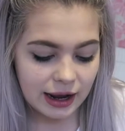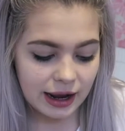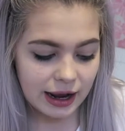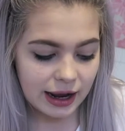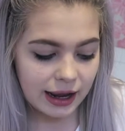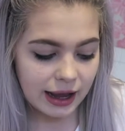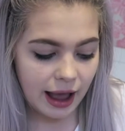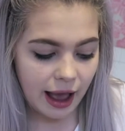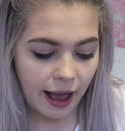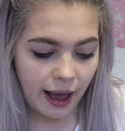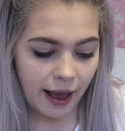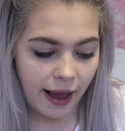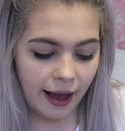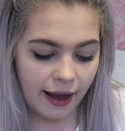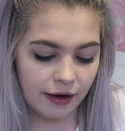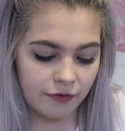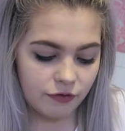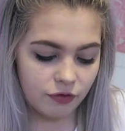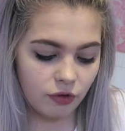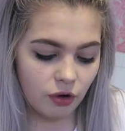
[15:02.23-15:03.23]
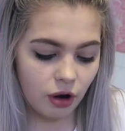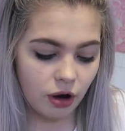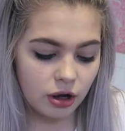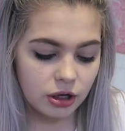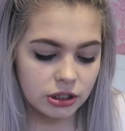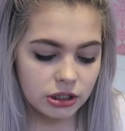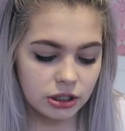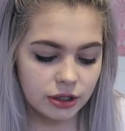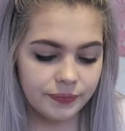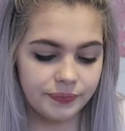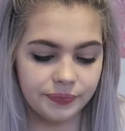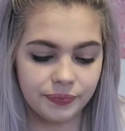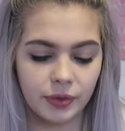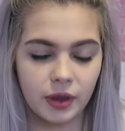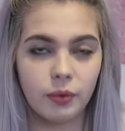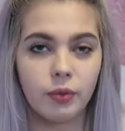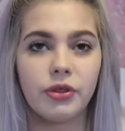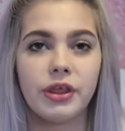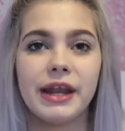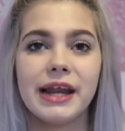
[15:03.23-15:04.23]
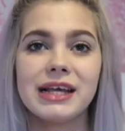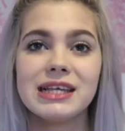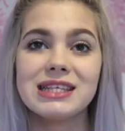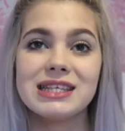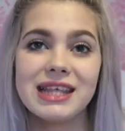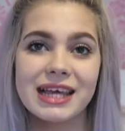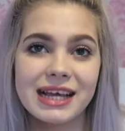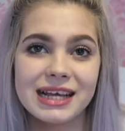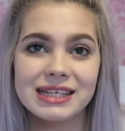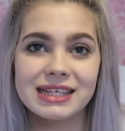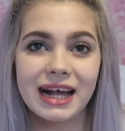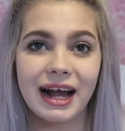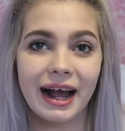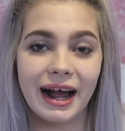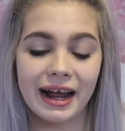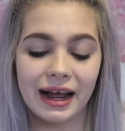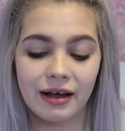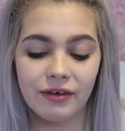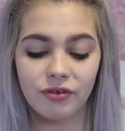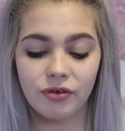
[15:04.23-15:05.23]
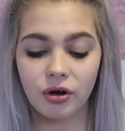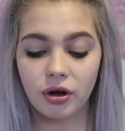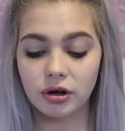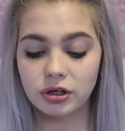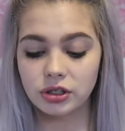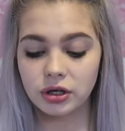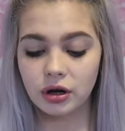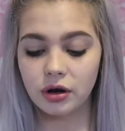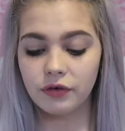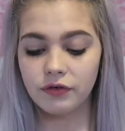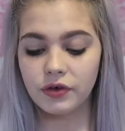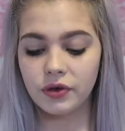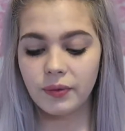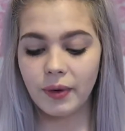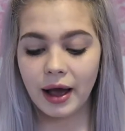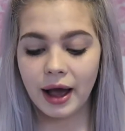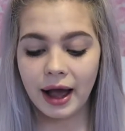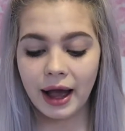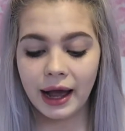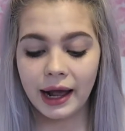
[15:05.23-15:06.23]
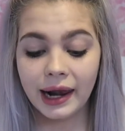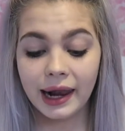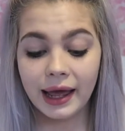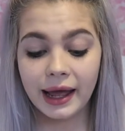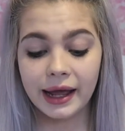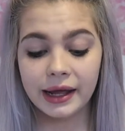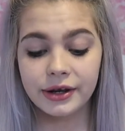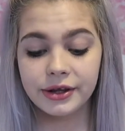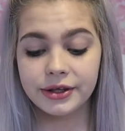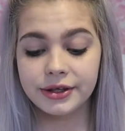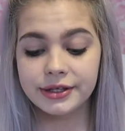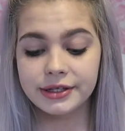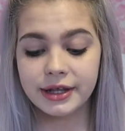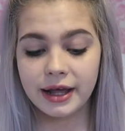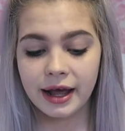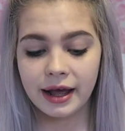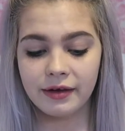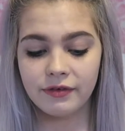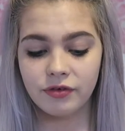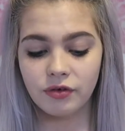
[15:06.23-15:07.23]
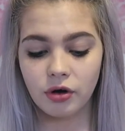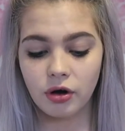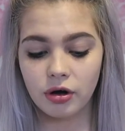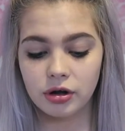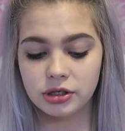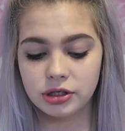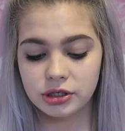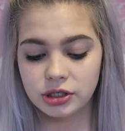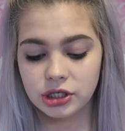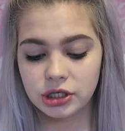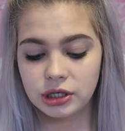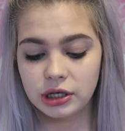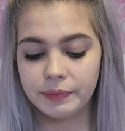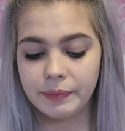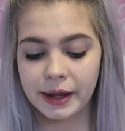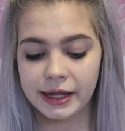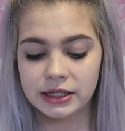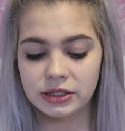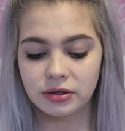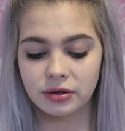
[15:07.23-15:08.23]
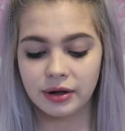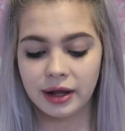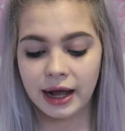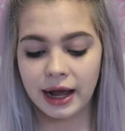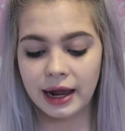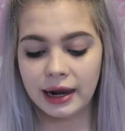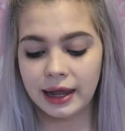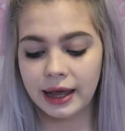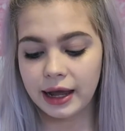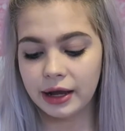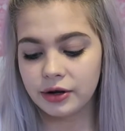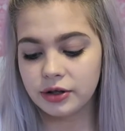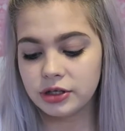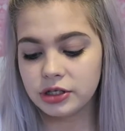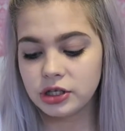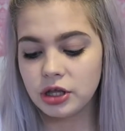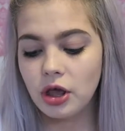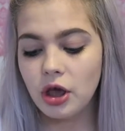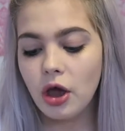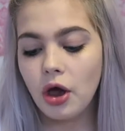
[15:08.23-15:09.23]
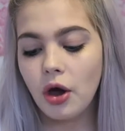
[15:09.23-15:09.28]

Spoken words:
I have got, or the next things I have got, are a few eyeliners. I've got 2 pencil eyeliners,